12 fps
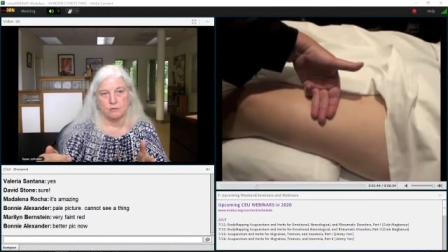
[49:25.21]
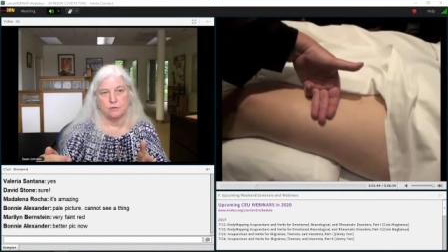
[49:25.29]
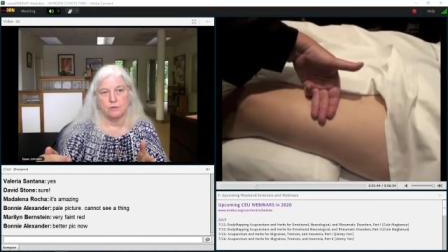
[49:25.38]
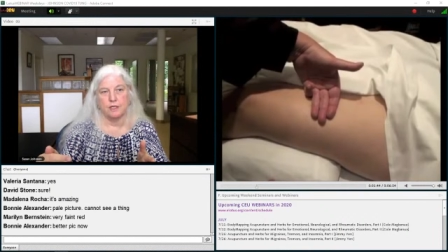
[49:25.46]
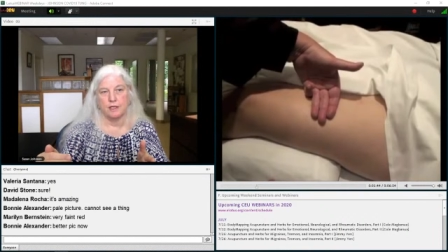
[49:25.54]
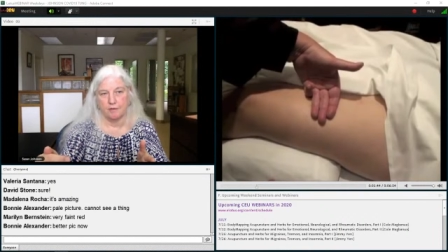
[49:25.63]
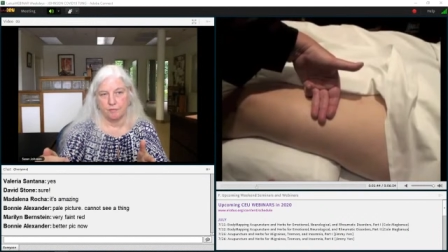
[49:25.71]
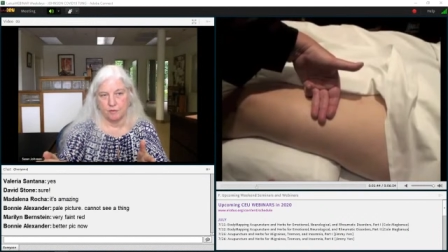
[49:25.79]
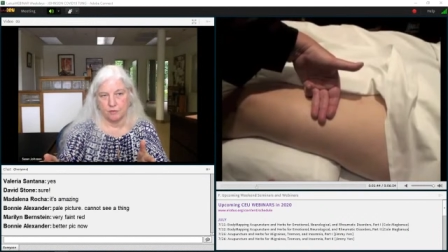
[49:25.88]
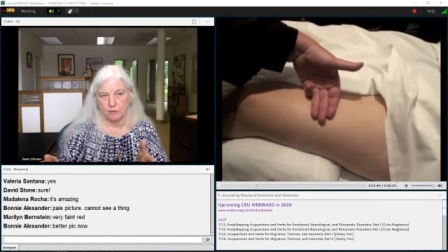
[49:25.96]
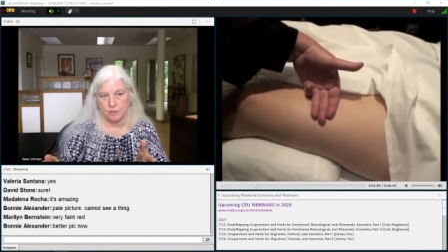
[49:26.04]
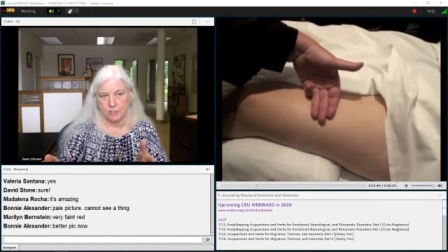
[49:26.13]
two and a half
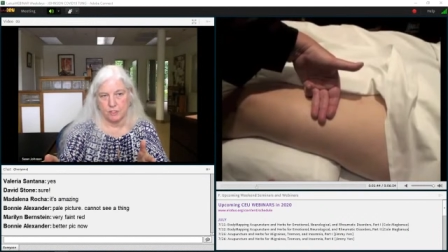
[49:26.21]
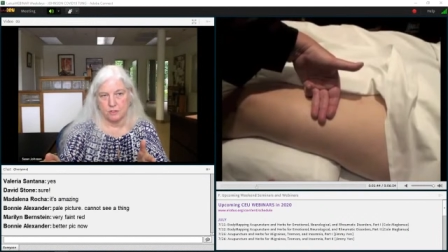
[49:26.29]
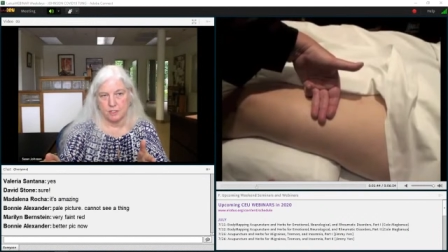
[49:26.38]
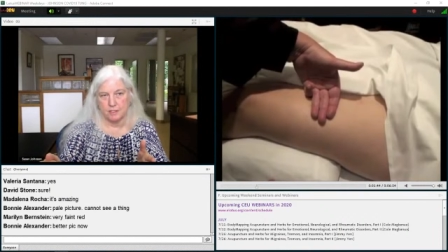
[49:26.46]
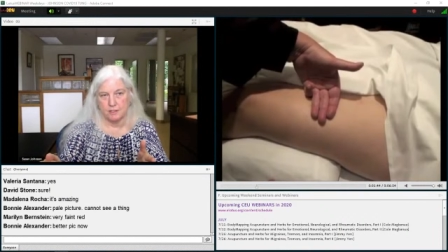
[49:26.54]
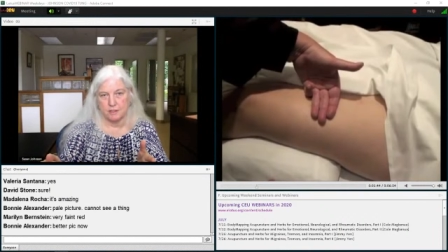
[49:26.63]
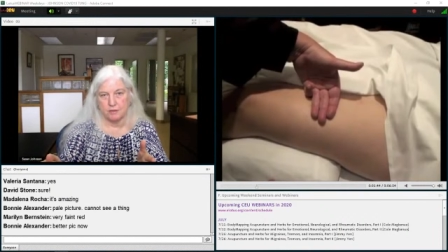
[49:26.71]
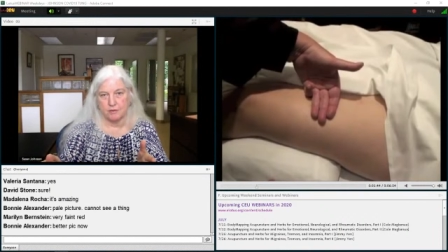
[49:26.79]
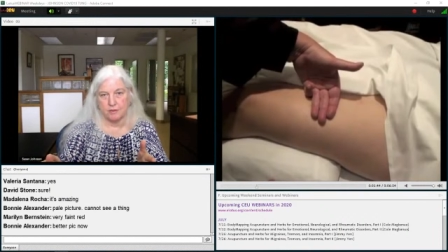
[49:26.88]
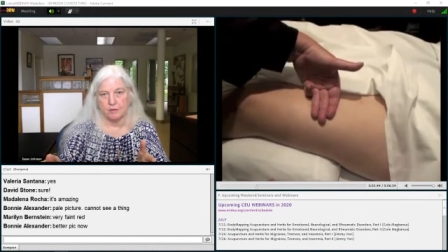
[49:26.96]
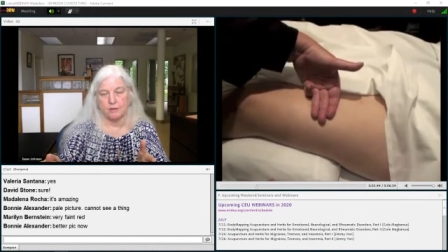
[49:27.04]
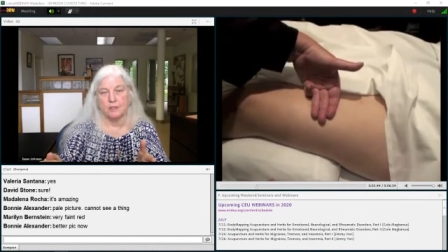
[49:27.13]
to three cun
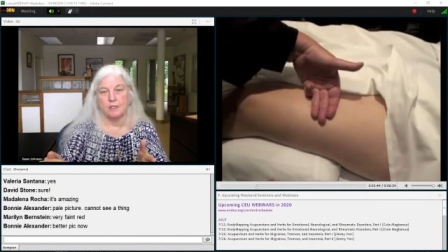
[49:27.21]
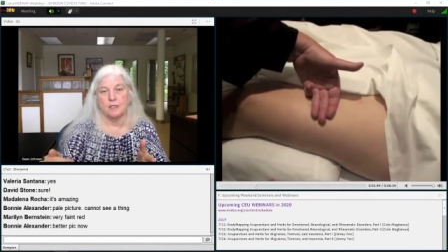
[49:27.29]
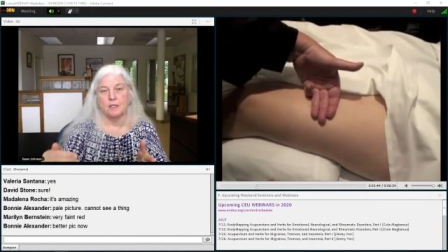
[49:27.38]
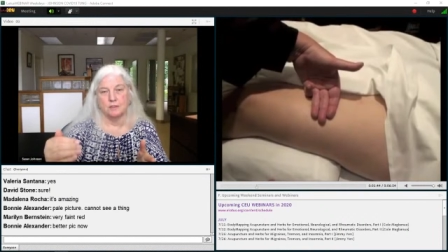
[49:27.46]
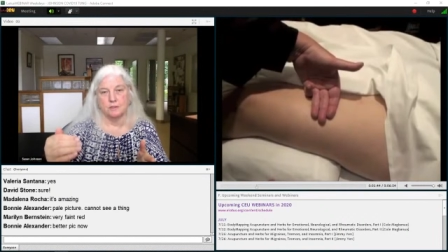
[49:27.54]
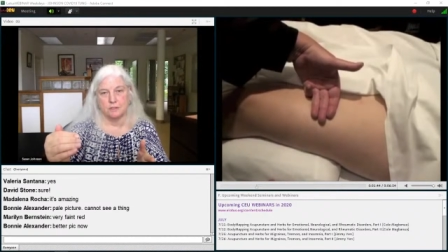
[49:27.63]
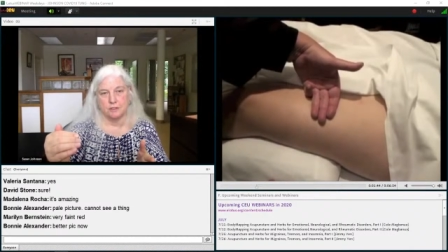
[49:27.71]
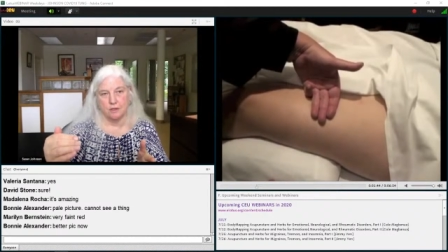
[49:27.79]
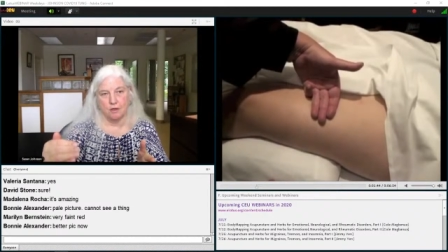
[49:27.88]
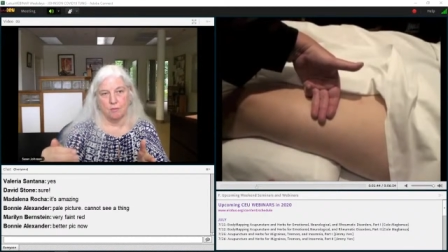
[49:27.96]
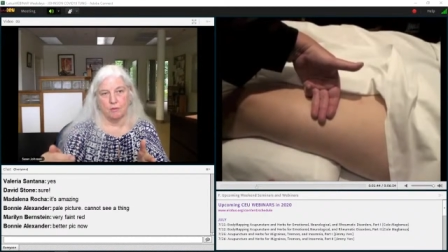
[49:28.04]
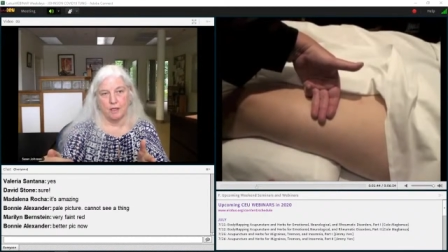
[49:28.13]
anterior to
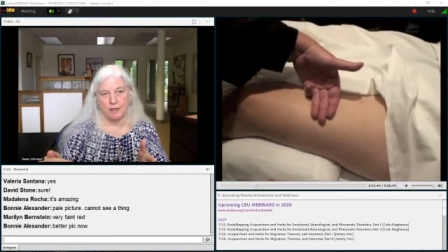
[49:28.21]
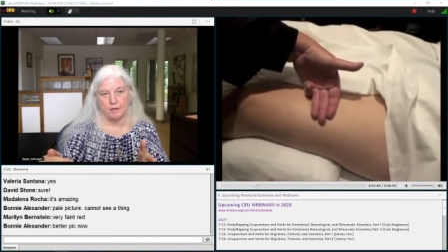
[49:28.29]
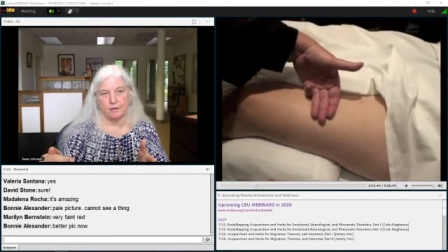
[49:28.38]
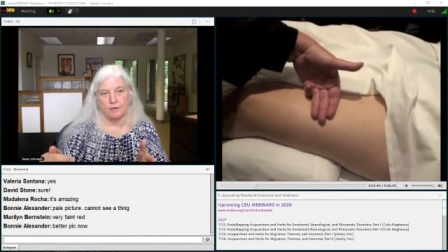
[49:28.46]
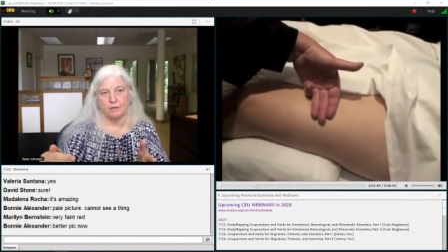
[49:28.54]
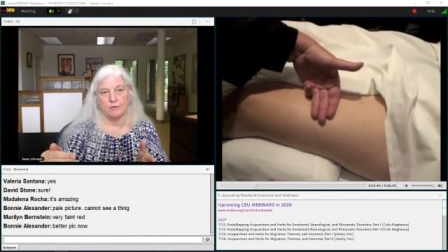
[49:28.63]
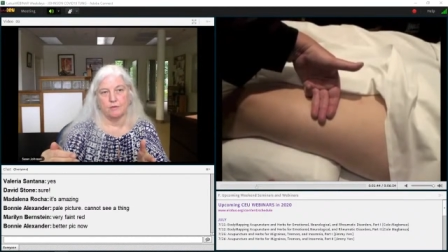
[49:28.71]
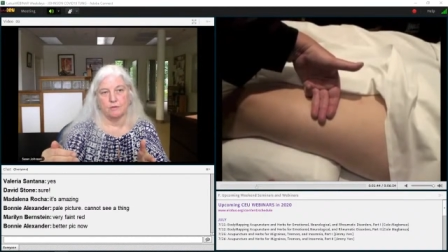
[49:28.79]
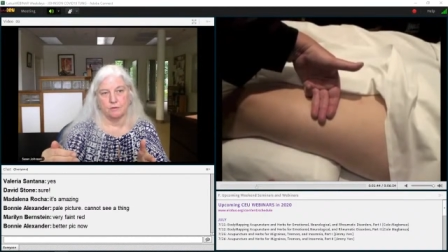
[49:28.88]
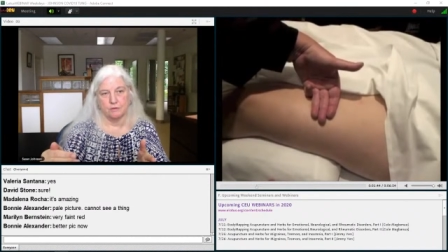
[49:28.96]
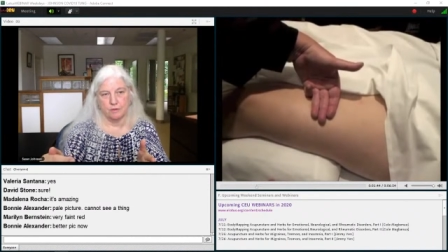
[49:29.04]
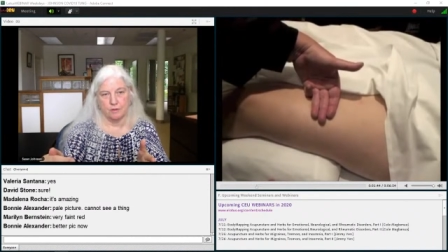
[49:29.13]
gallbladder
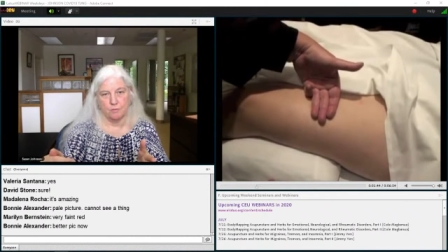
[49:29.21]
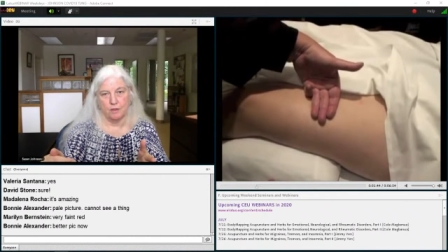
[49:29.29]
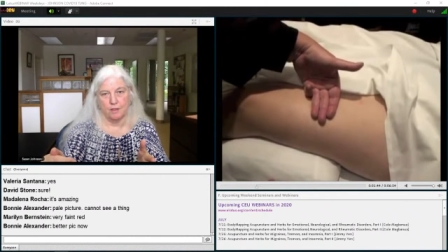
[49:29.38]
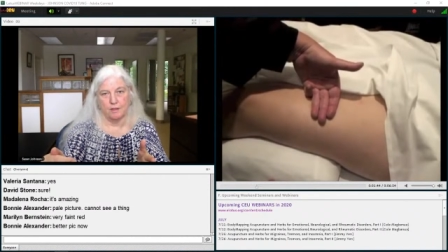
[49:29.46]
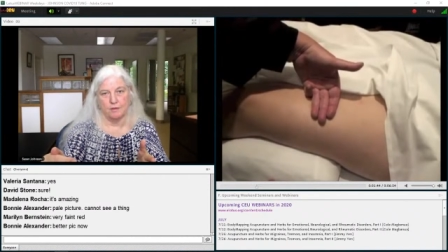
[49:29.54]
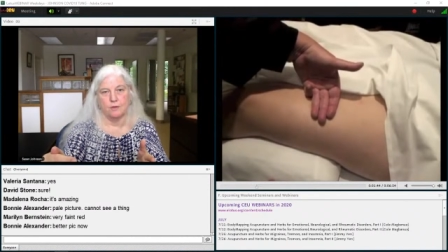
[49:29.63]
31.